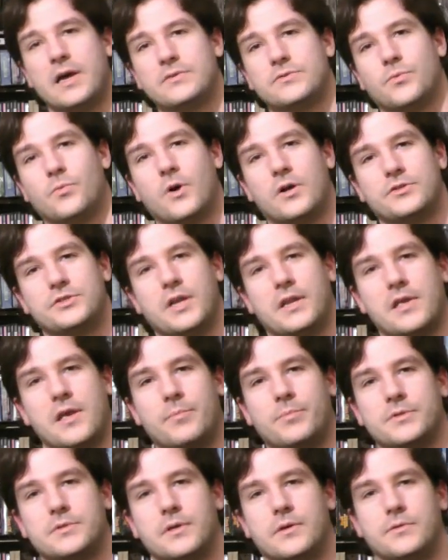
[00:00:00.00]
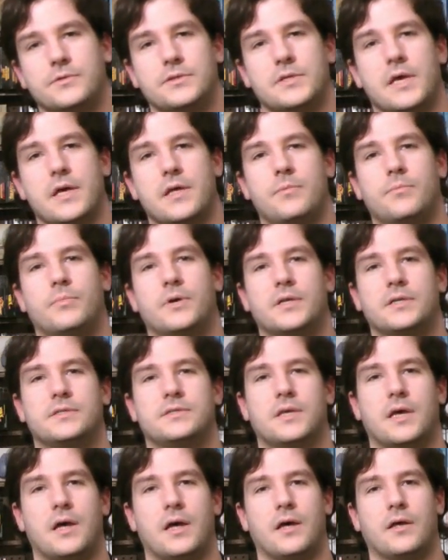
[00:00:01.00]
hasn't watched any episodes yet,
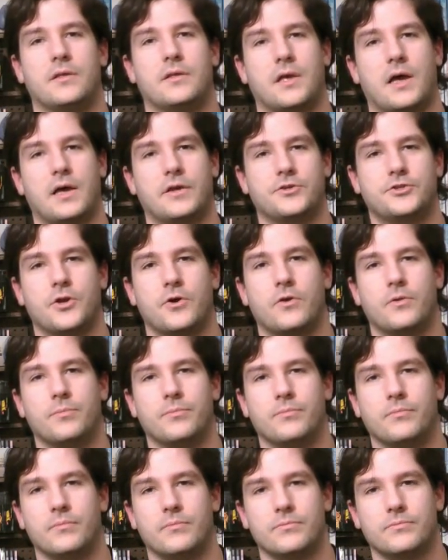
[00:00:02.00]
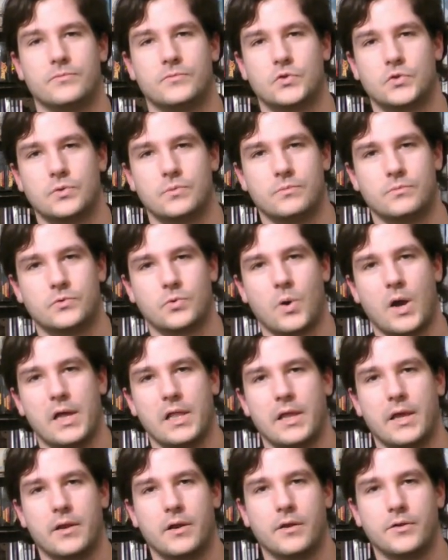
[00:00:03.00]
but I showed him
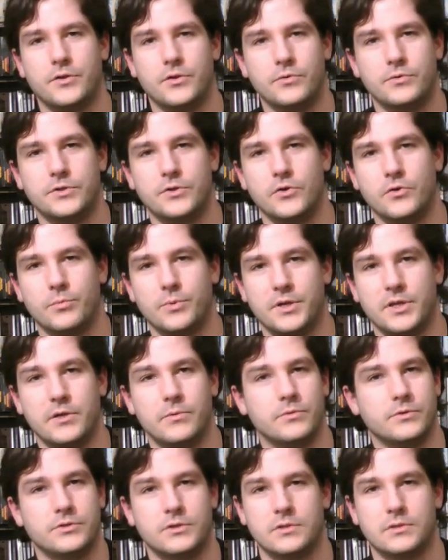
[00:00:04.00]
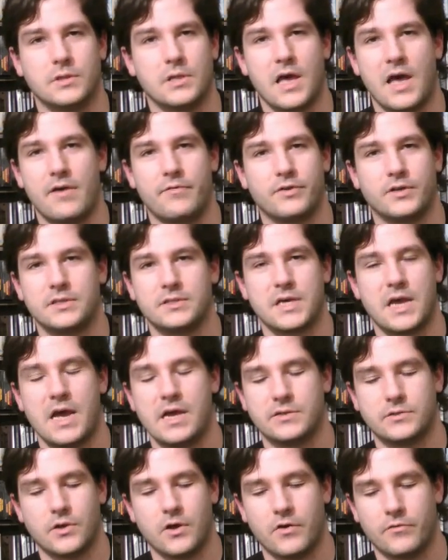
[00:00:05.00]
Twilight on YouTube, and he was just laughing his
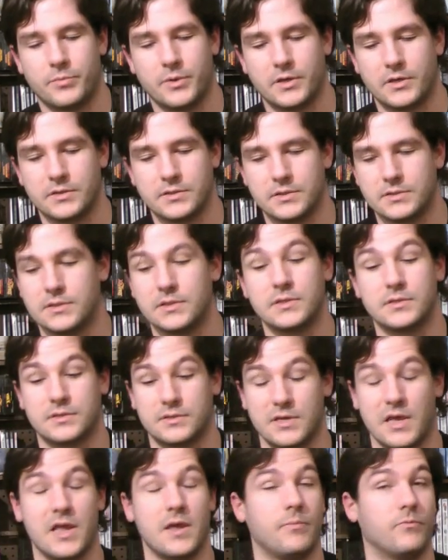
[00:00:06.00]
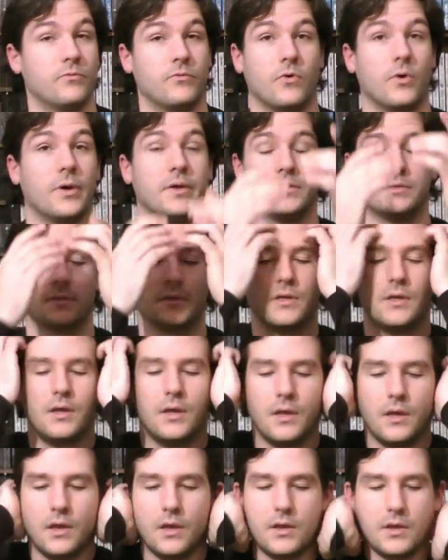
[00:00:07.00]
ass off because it's the same voice.
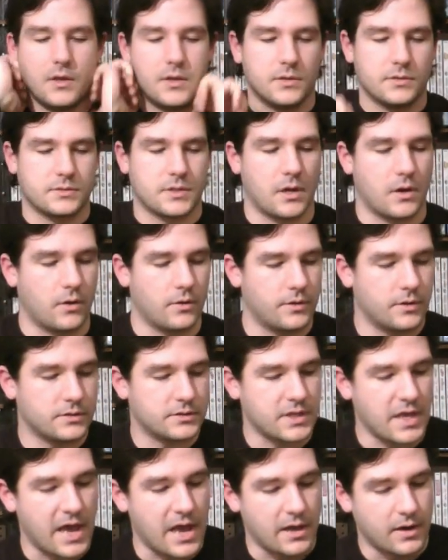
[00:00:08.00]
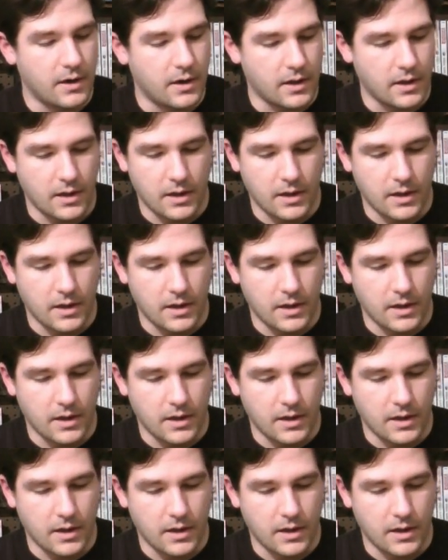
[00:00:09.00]
So there's that.